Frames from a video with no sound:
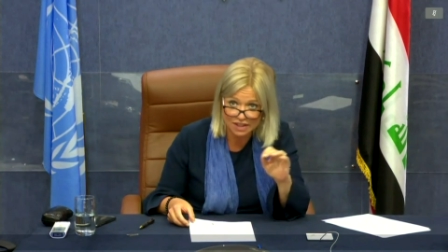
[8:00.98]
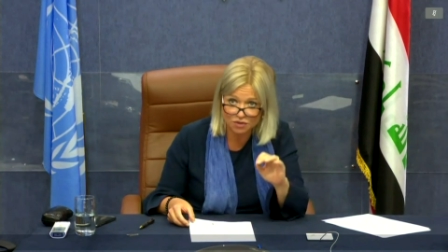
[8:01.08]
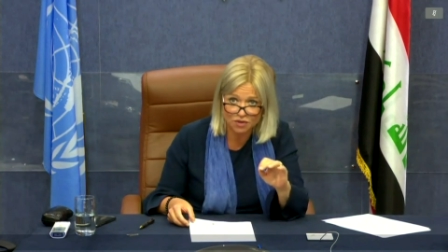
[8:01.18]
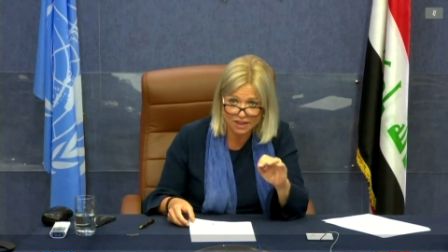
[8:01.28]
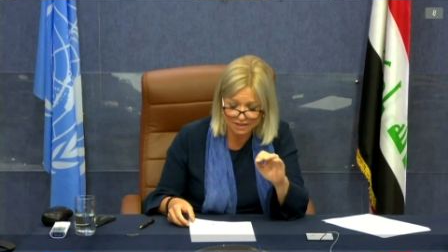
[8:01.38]
with
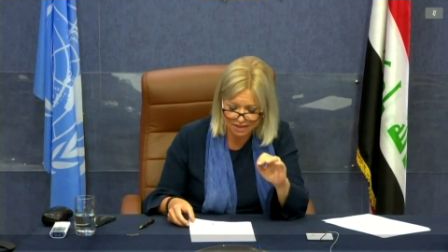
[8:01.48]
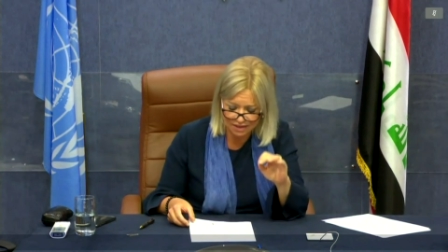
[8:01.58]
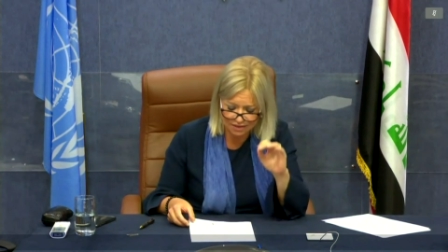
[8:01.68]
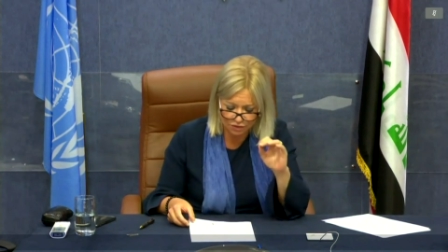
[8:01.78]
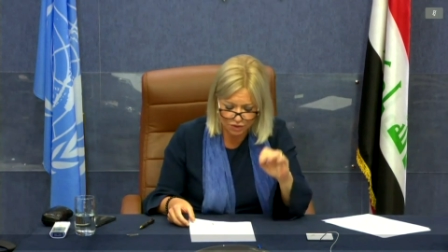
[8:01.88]
differing
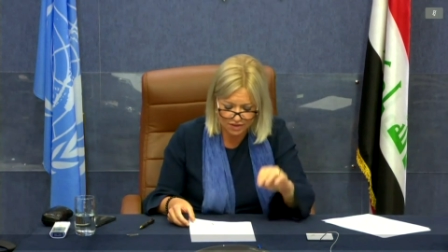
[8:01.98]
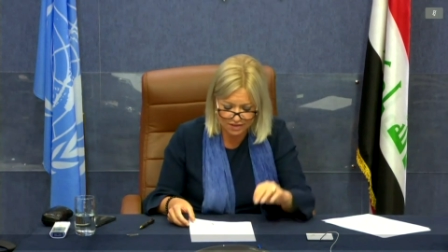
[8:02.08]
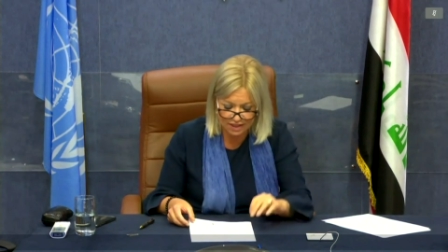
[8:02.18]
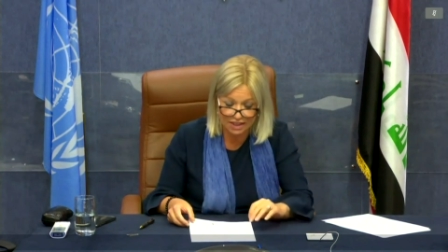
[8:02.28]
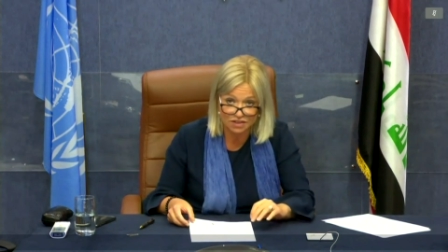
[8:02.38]
ties to the
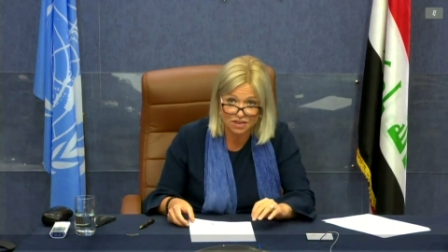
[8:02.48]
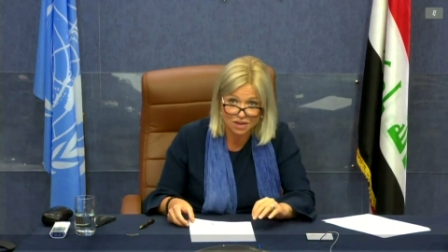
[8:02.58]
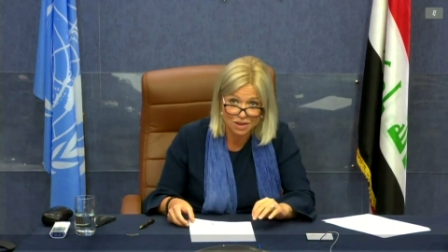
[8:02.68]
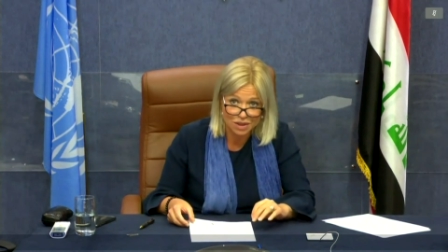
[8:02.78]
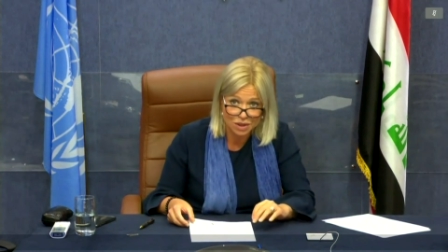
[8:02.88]
state
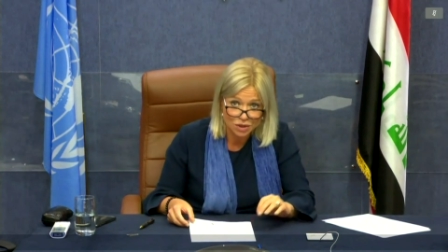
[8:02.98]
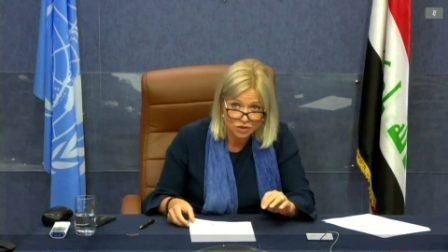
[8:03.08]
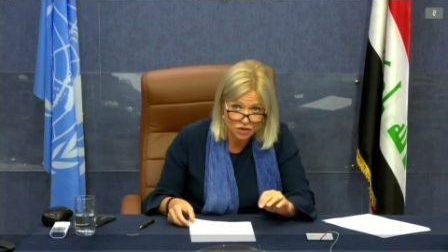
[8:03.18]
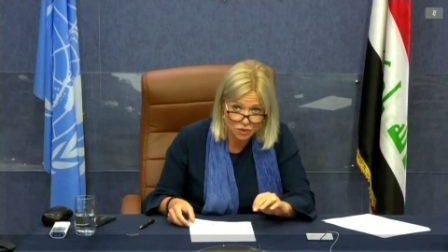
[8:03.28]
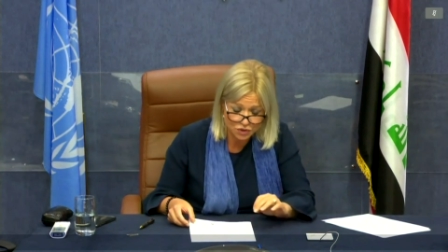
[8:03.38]

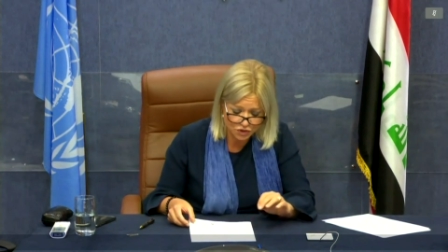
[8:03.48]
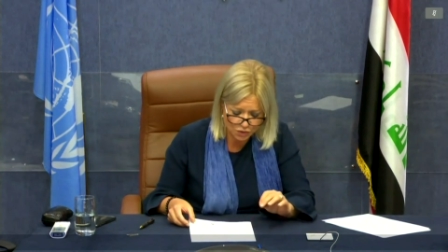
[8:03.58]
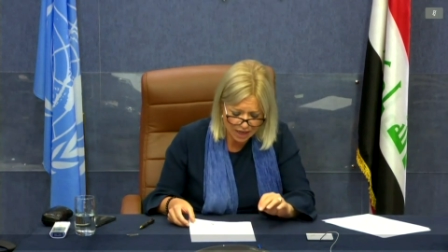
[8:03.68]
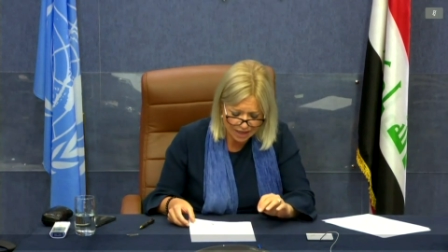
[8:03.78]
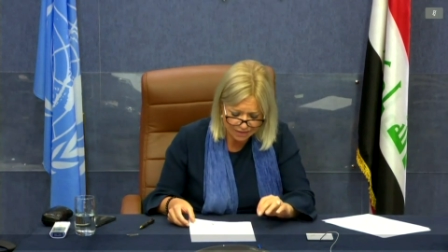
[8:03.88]
choose
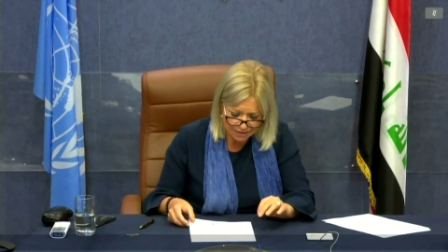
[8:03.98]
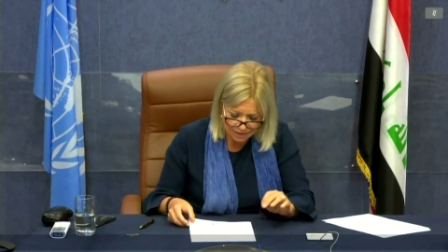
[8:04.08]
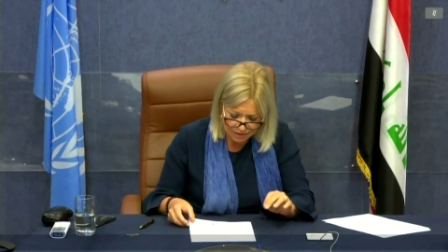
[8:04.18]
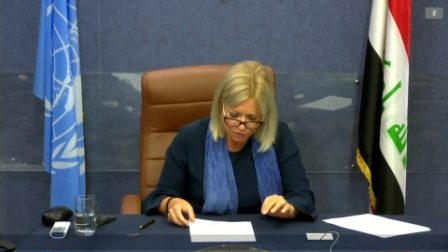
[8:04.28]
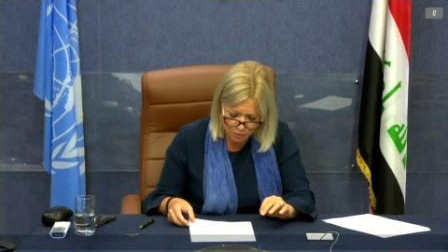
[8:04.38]
to act
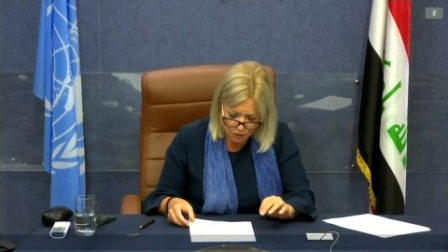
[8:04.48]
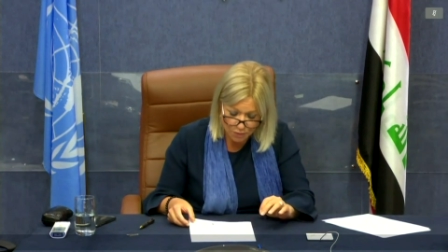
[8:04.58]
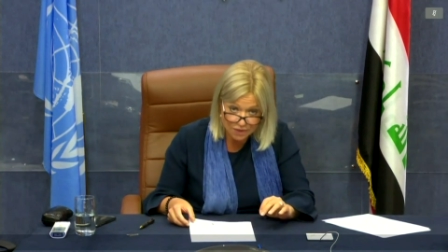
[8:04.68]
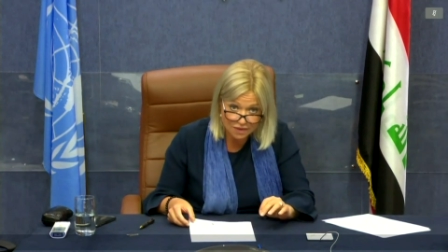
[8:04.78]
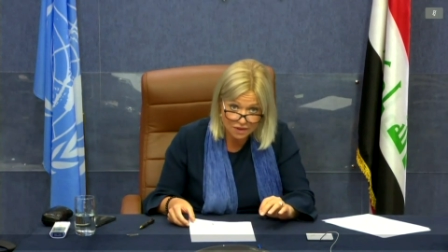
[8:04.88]
in this
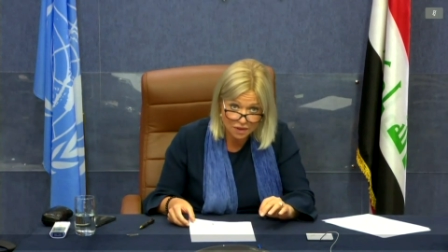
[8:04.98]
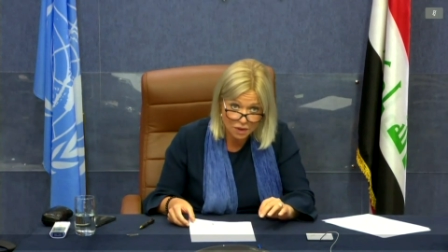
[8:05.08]
moment